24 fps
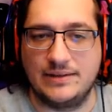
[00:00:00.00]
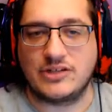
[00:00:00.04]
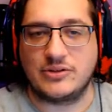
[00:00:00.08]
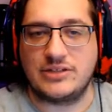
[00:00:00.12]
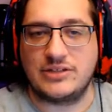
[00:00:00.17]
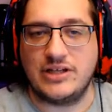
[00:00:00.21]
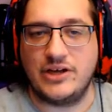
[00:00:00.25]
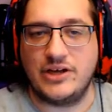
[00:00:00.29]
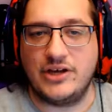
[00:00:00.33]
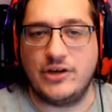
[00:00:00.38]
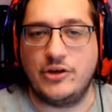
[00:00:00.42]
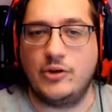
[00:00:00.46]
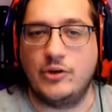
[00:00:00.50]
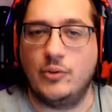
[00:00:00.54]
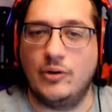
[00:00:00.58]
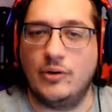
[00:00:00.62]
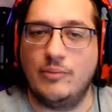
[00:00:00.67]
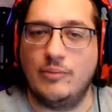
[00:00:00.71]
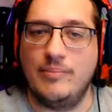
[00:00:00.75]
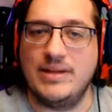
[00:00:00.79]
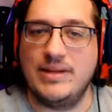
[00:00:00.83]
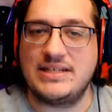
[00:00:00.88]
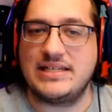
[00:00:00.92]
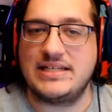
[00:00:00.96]
It'll tell you you are
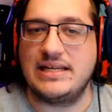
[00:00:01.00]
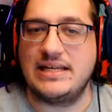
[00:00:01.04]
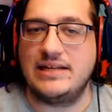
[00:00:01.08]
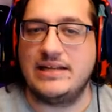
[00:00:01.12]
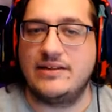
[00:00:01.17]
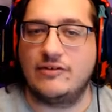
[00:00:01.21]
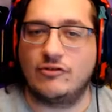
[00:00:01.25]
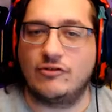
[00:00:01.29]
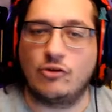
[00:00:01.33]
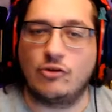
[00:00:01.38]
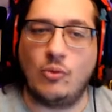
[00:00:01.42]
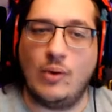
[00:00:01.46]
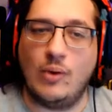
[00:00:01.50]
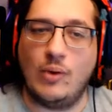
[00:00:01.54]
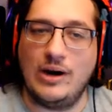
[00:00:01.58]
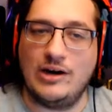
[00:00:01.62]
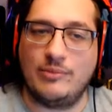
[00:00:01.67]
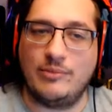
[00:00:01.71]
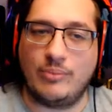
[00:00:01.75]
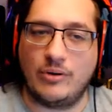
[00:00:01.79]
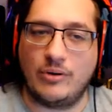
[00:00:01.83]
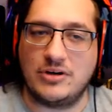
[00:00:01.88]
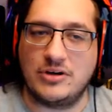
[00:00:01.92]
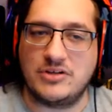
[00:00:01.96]
missing the
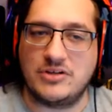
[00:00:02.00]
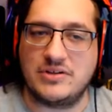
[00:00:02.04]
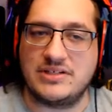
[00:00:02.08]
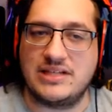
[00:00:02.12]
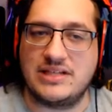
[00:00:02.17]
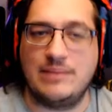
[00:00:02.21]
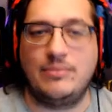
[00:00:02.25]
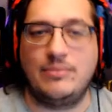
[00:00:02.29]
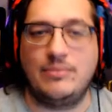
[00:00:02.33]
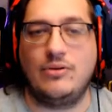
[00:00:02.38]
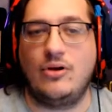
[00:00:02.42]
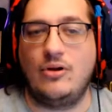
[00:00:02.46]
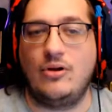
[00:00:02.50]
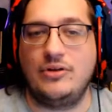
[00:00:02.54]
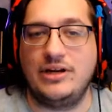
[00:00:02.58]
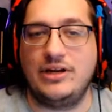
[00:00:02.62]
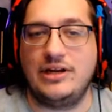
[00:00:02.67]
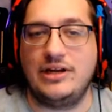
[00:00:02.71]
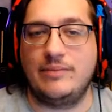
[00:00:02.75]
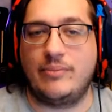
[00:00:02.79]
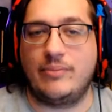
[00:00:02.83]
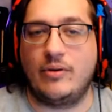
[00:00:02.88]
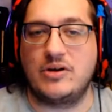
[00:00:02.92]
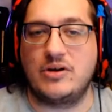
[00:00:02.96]
required parts to assemble. All
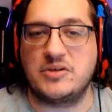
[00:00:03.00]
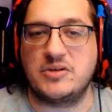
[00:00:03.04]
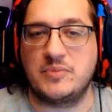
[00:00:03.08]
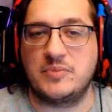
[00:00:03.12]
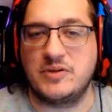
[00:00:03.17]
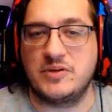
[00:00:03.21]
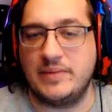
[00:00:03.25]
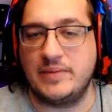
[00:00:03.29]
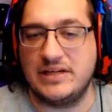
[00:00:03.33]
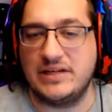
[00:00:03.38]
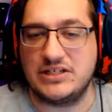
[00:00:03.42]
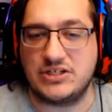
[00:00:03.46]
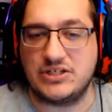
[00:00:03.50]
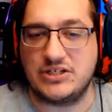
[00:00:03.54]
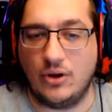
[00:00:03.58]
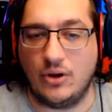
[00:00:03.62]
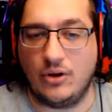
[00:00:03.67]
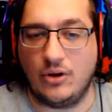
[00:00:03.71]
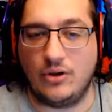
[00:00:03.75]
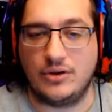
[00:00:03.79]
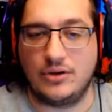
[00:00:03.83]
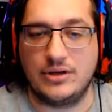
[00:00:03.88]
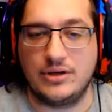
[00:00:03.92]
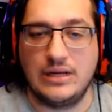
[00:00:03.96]
needed parts must be
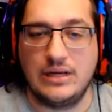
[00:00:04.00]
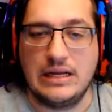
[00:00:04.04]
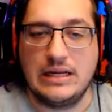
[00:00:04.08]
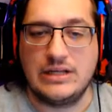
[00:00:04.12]
installed.